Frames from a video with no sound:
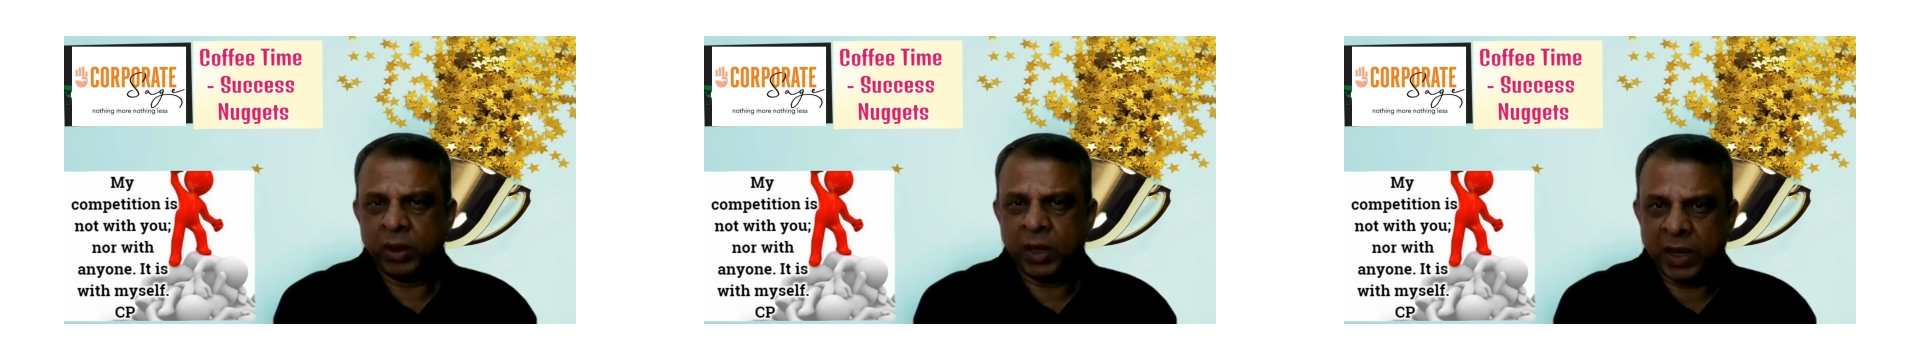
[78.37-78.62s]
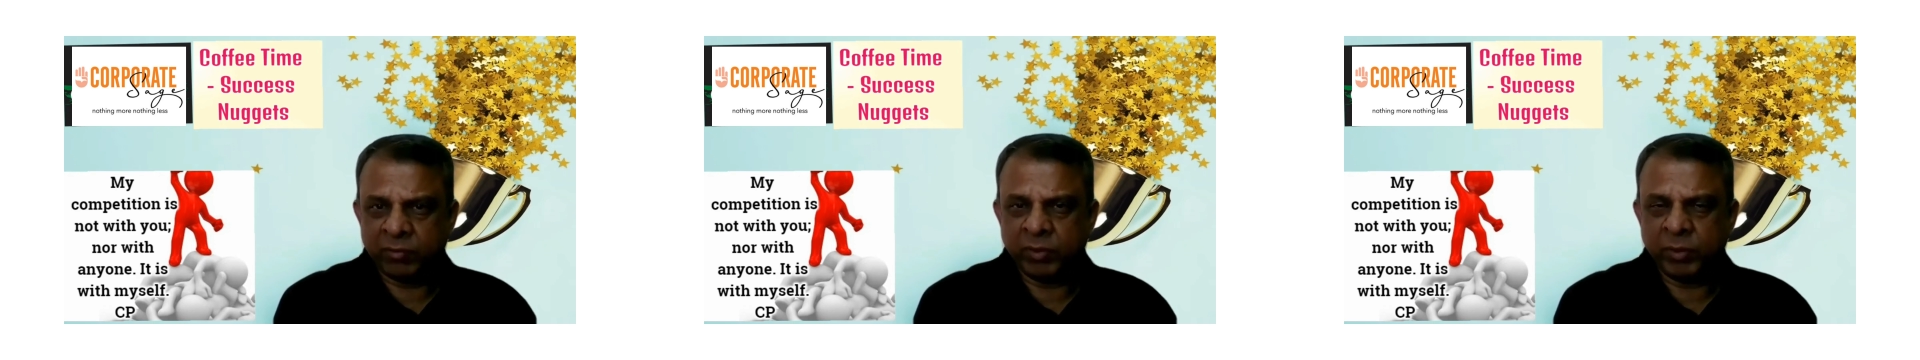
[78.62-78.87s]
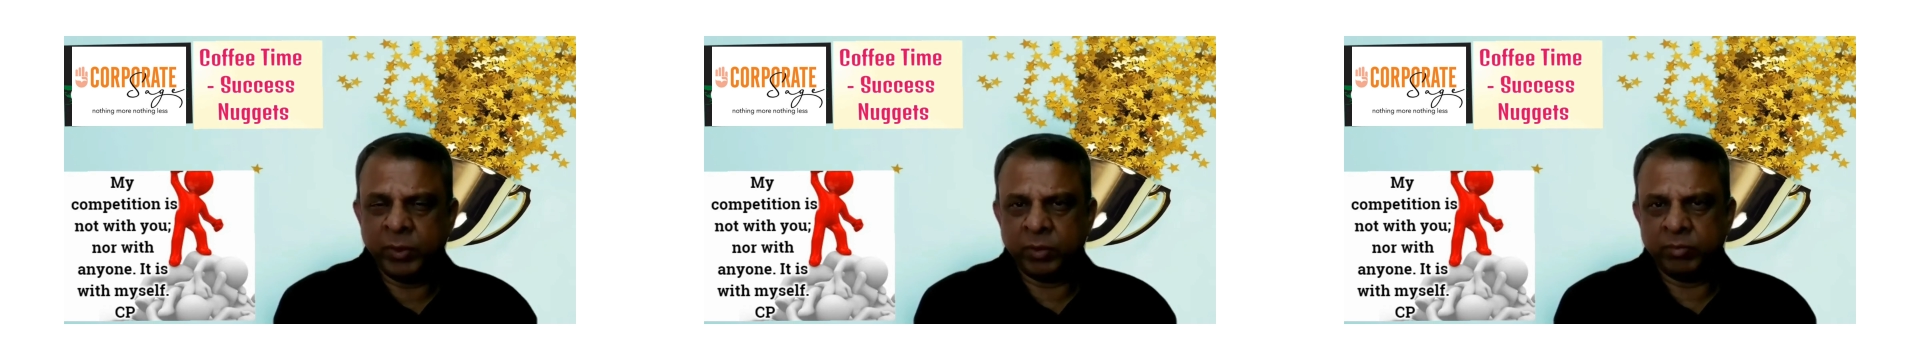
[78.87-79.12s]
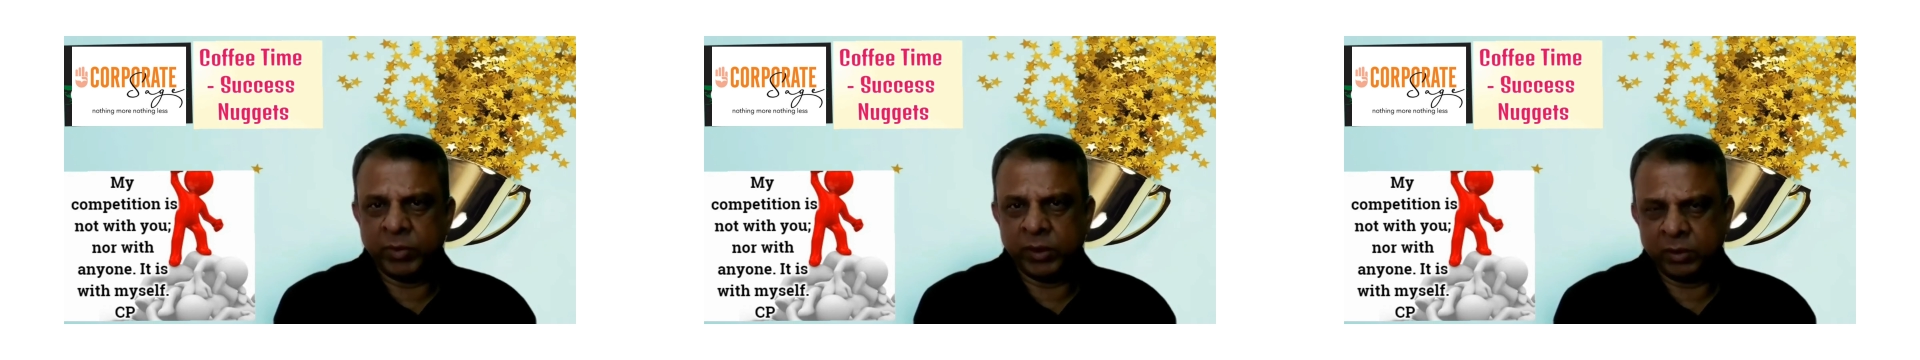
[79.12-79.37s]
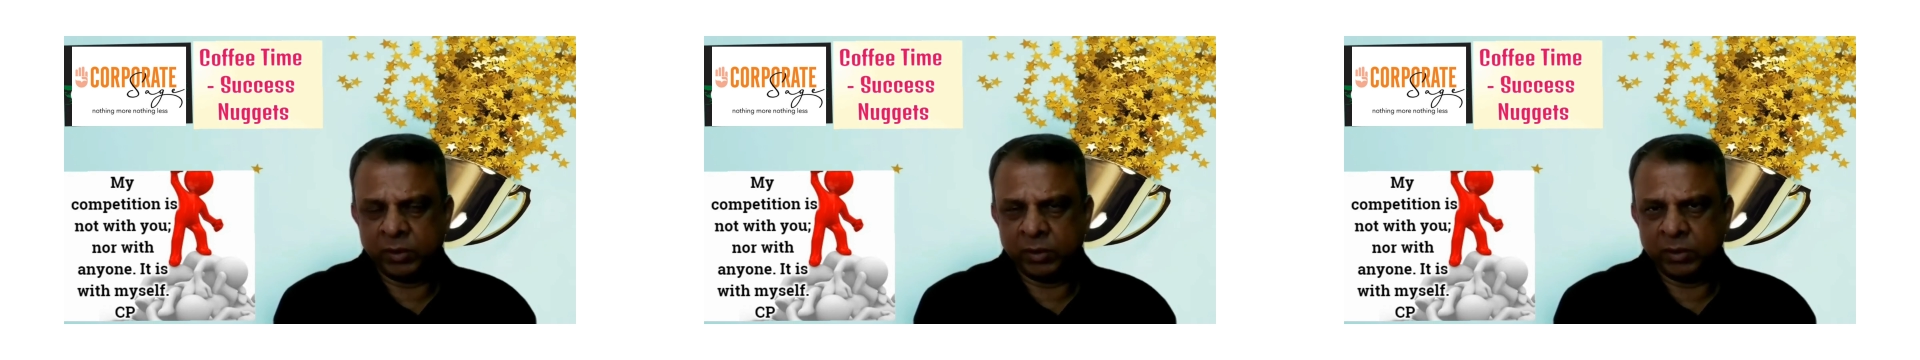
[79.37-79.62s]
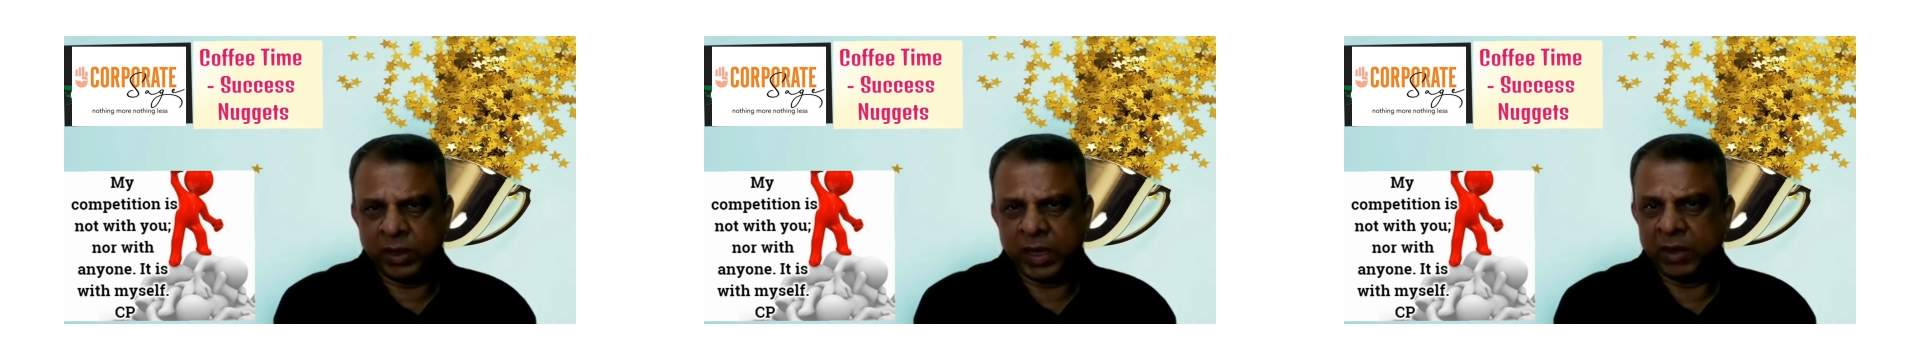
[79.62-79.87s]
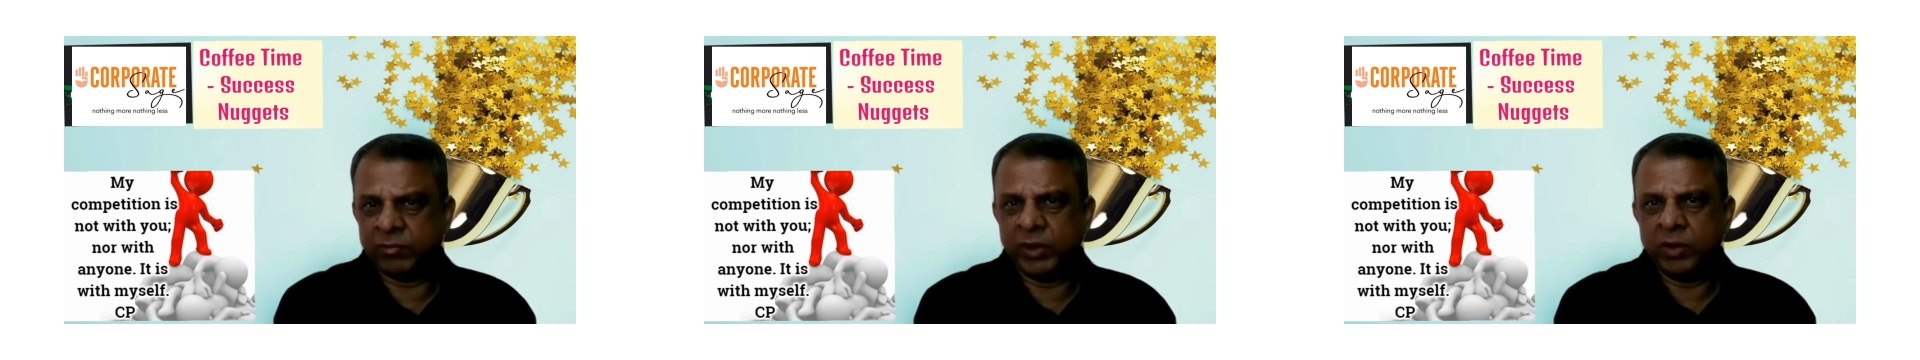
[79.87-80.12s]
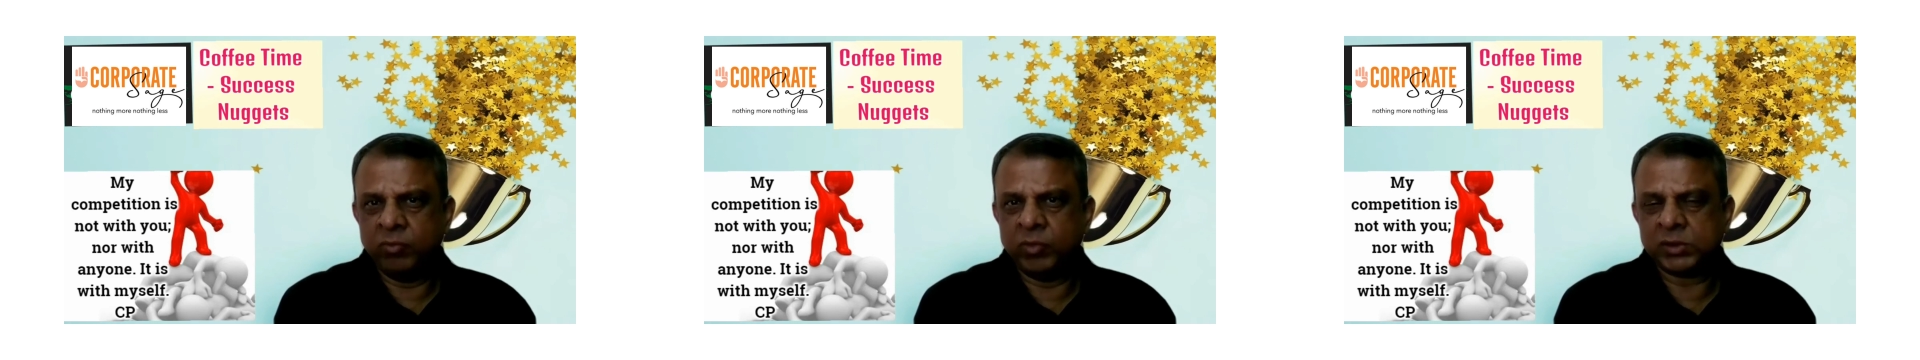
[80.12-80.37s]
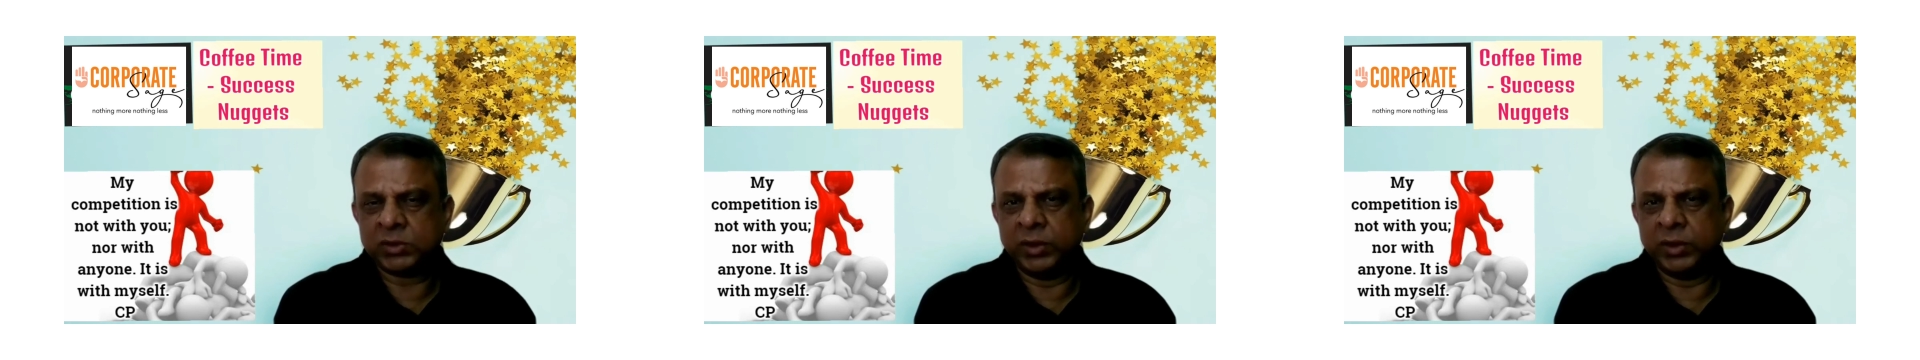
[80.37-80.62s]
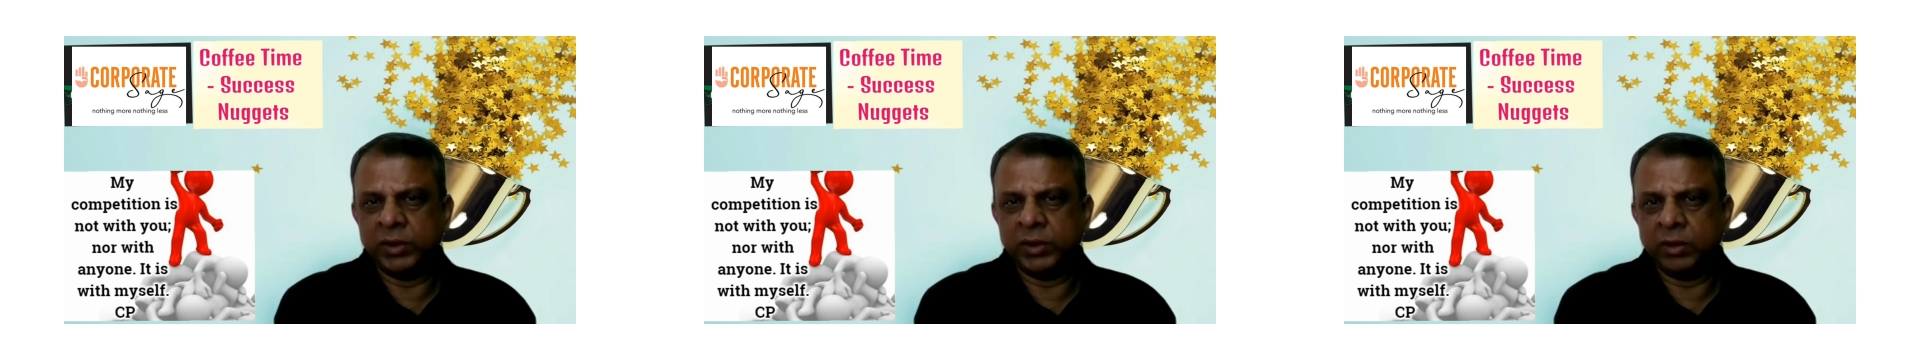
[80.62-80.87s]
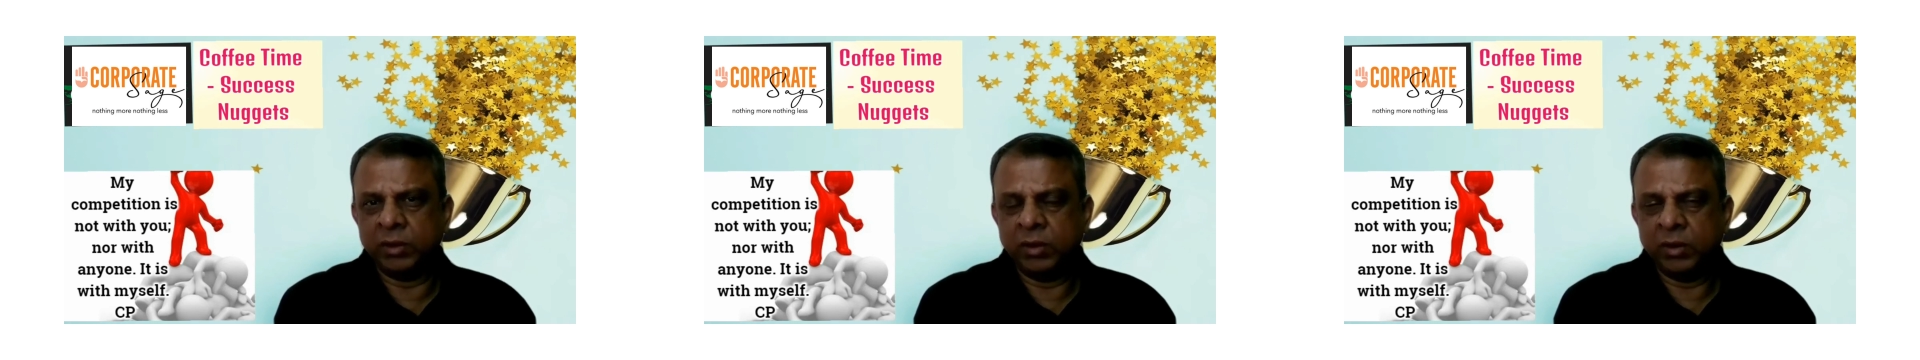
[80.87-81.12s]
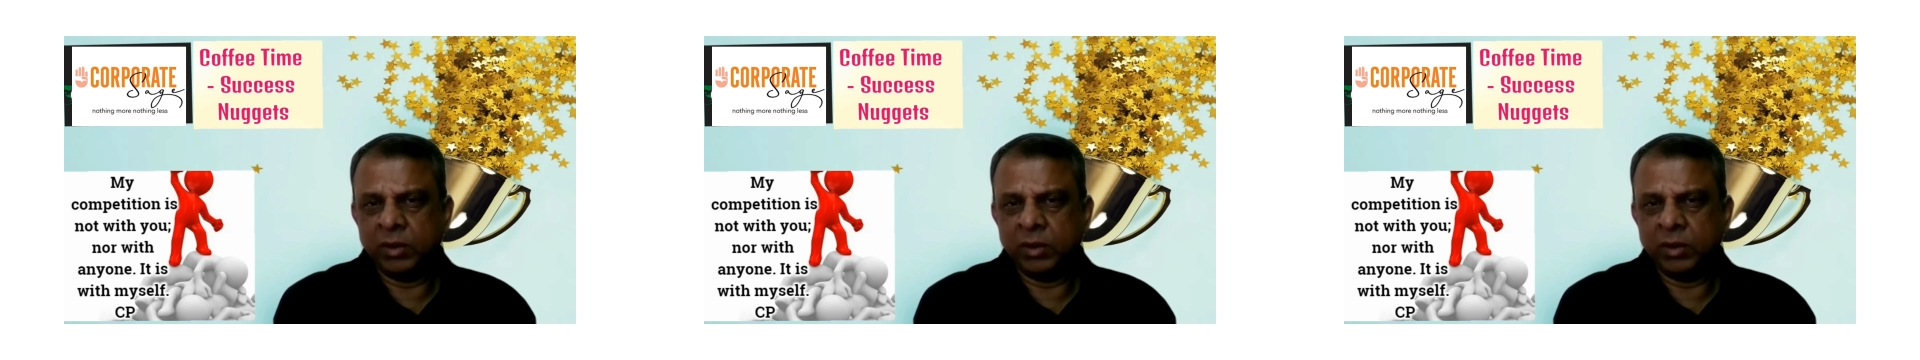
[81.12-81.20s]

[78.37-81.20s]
Have I become better? Have I invested in